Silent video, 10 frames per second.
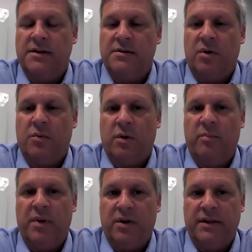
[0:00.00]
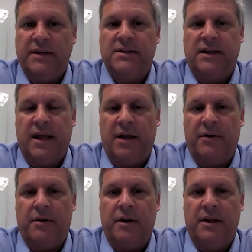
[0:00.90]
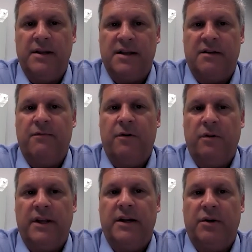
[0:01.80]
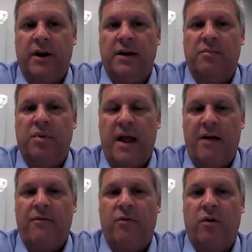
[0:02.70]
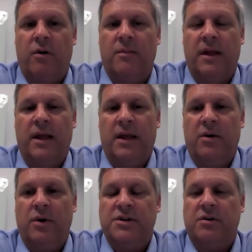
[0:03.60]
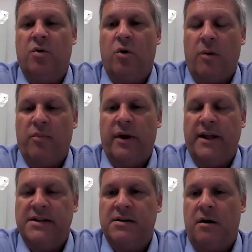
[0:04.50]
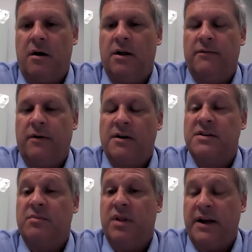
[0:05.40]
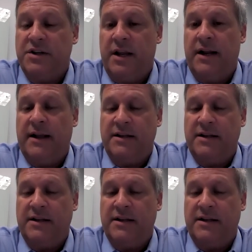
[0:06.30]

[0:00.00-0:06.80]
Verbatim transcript: And so what we're building together is a fully integrated platform which incorporates all of our supply chain